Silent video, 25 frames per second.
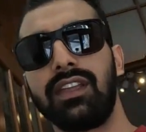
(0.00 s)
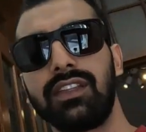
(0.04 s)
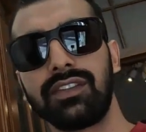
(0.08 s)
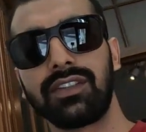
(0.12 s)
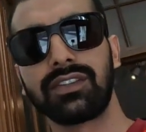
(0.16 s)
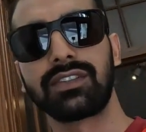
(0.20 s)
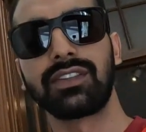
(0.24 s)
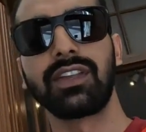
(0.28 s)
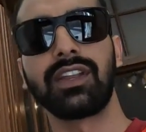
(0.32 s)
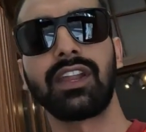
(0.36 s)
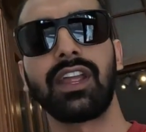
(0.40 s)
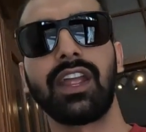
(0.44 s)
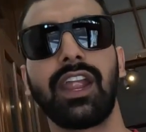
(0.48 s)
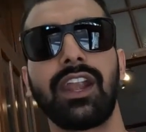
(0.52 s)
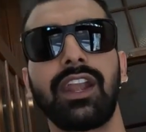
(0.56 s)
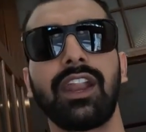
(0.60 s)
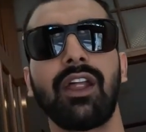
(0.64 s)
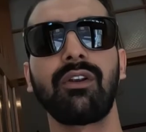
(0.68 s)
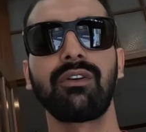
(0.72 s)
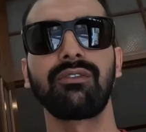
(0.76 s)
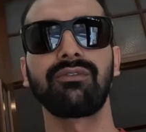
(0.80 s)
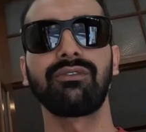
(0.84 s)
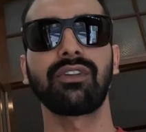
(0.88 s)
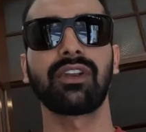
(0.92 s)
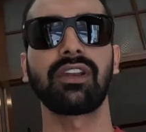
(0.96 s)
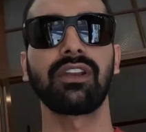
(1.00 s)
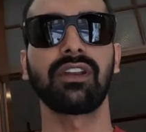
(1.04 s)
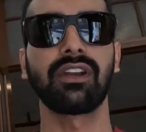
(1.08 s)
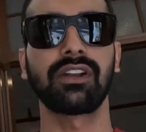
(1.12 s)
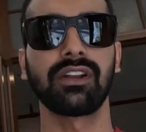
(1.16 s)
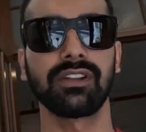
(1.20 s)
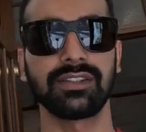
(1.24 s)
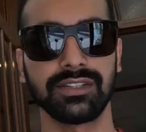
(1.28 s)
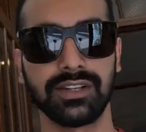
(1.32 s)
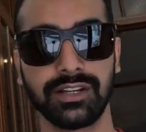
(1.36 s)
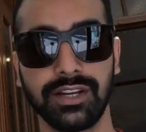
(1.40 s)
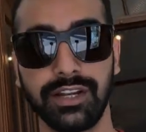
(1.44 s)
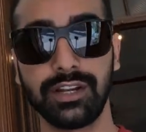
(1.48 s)
Just gonna head out for a
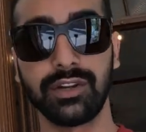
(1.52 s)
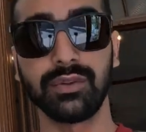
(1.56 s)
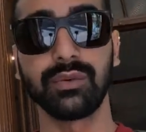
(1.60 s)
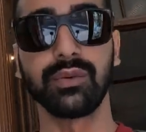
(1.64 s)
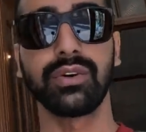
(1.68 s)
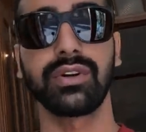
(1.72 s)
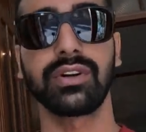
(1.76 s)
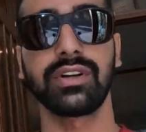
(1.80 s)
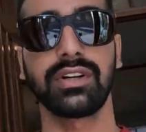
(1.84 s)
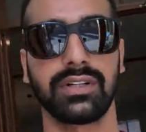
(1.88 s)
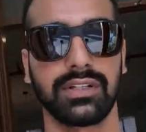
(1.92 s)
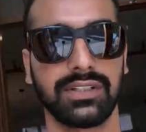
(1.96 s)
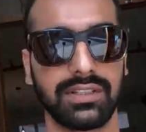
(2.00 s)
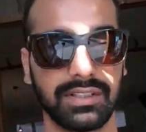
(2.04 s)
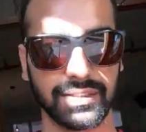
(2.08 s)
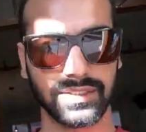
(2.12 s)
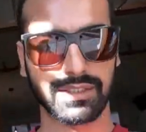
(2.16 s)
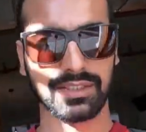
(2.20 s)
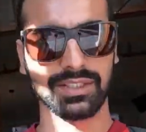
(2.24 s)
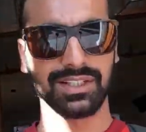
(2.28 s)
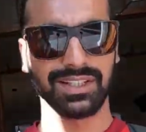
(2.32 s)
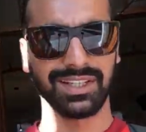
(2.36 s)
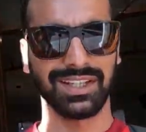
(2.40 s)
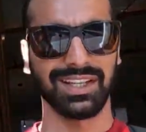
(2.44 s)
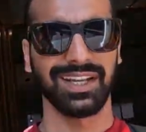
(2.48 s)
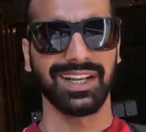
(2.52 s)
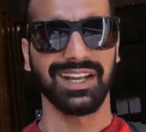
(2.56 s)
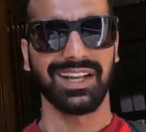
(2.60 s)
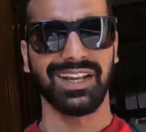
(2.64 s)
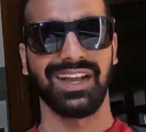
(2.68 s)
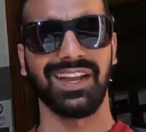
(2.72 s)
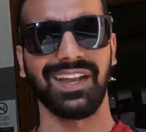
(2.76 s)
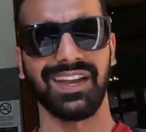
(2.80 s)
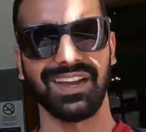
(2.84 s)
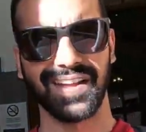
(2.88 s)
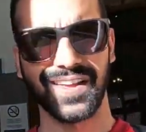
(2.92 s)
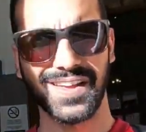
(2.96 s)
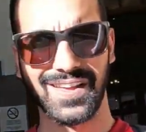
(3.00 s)
little city tour.
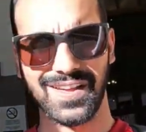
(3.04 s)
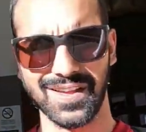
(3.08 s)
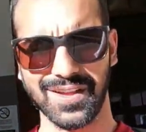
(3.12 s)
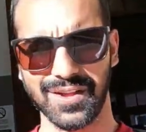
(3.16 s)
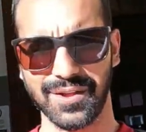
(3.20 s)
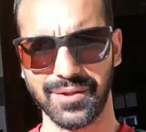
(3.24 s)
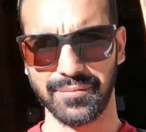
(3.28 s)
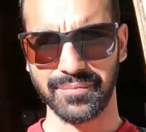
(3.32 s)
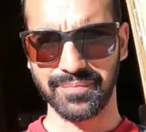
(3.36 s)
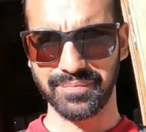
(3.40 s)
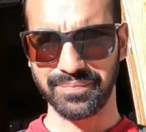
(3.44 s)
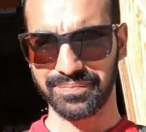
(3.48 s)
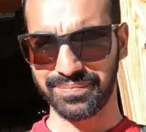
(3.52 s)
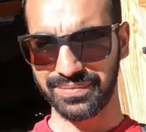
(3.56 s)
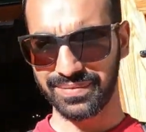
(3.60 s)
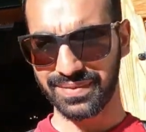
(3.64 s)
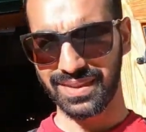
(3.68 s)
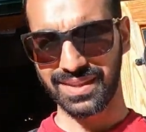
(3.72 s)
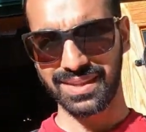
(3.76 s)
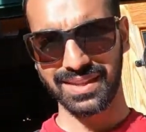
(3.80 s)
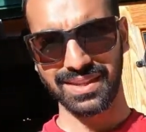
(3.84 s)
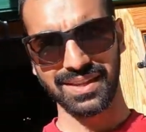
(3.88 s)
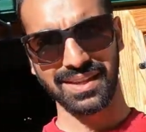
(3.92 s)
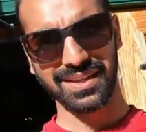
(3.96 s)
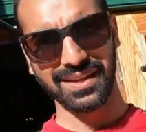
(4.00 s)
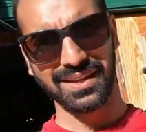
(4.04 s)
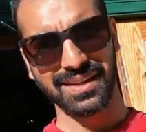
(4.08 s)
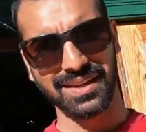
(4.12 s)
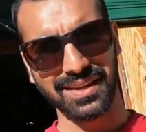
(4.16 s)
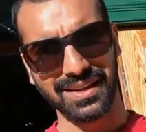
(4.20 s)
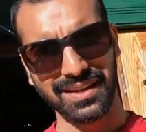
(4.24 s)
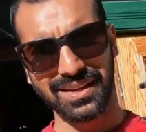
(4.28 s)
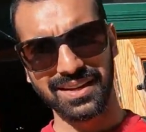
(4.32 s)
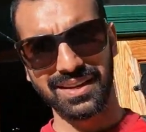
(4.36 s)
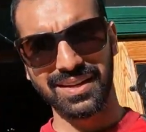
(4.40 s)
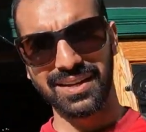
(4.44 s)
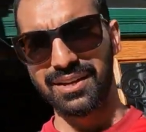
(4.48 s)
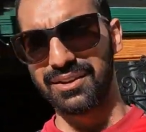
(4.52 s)
Uh,
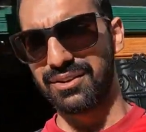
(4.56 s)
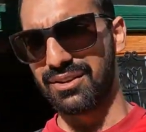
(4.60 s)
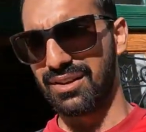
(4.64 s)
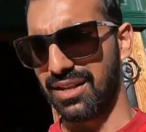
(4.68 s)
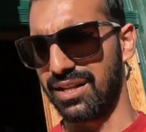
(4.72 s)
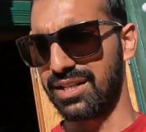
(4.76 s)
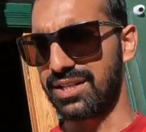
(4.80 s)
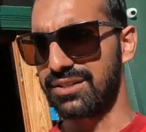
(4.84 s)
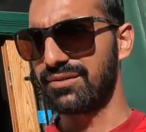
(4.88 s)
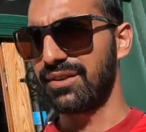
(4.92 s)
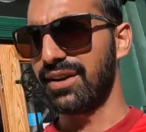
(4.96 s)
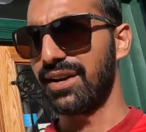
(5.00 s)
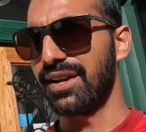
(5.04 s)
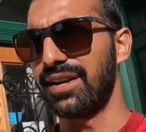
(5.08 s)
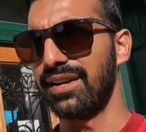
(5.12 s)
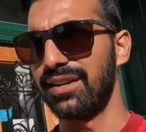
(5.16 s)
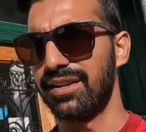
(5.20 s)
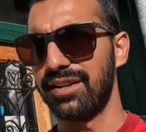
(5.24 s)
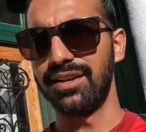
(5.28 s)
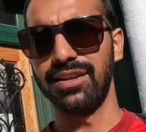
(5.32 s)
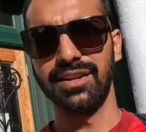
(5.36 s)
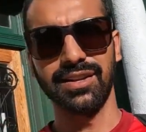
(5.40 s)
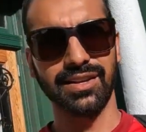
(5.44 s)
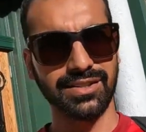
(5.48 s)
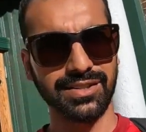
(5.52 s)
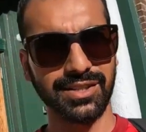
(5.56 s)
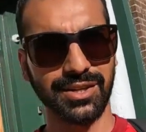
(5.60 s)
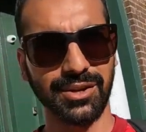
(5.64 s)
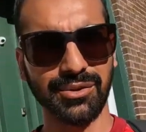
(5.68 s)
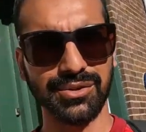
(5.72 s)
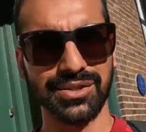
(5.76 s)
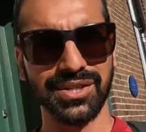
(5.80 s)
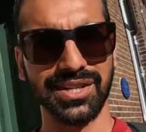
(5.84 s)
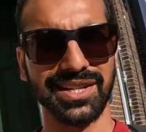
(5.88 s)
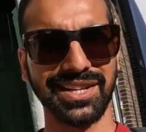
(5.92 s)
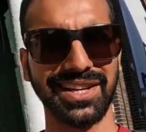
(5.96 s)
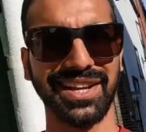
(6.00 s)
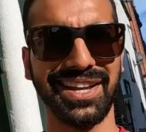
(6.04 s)
let's find the nearest
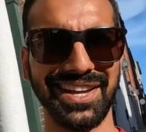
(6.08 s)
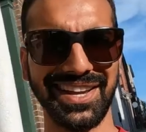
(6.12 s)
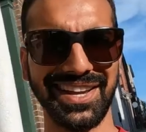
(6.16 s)
grocery.